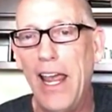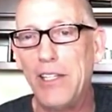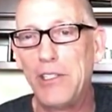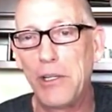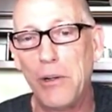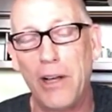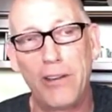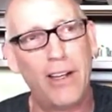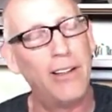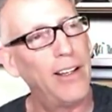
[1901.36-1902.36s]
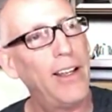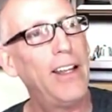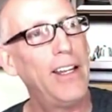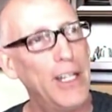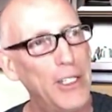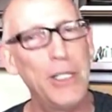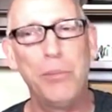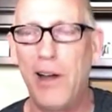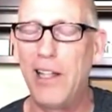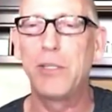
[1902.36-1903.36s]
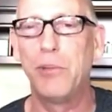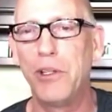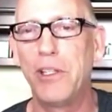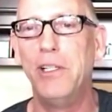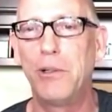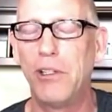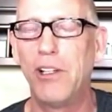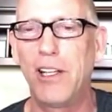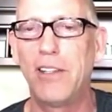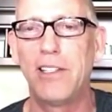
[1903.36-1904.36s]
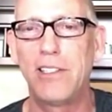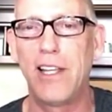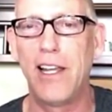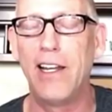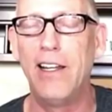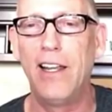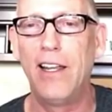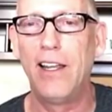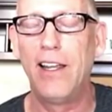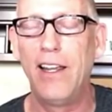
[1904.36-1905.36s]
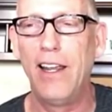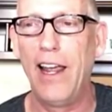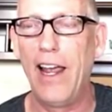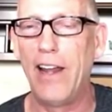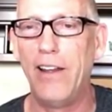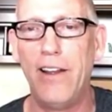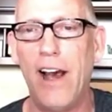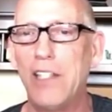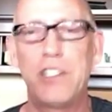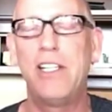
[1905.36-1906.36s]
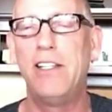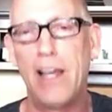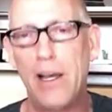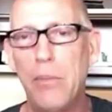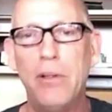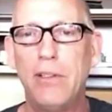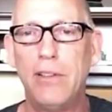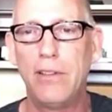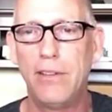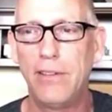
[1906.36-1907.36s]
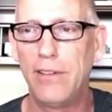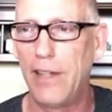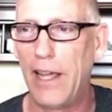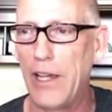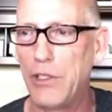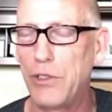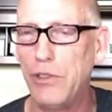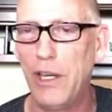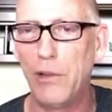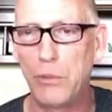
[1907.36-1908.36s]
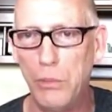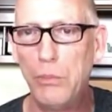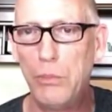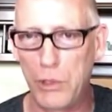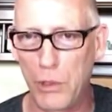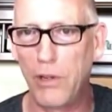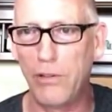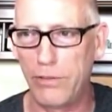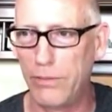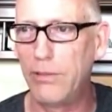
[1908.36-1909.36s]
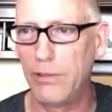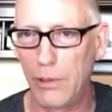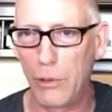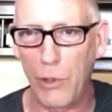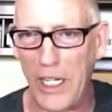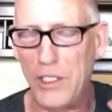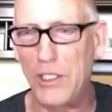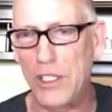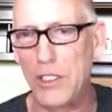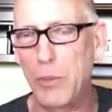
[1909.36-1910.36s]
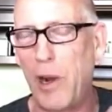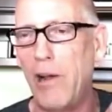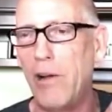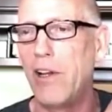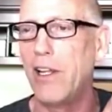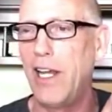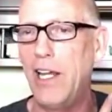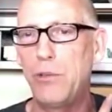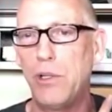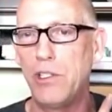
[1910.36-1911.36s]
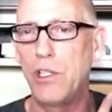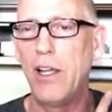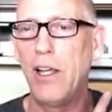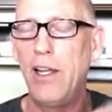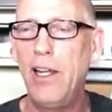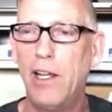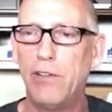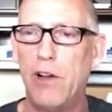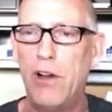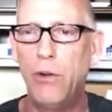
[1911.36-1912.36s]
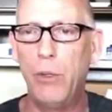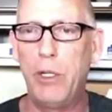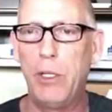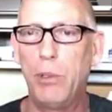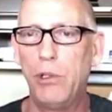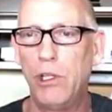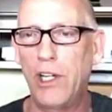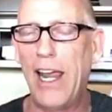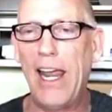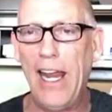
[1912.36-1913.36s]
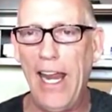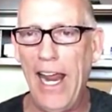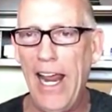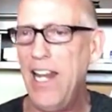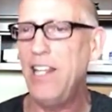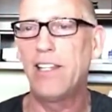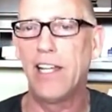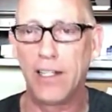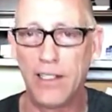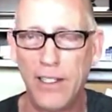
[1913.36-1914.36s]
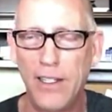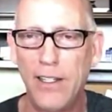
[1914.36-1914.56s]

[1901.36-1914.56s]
And so I thought, is it possible that you could look at this thing and not see them as, sort of racist inspired? And the answer is, if 100 people look at anything,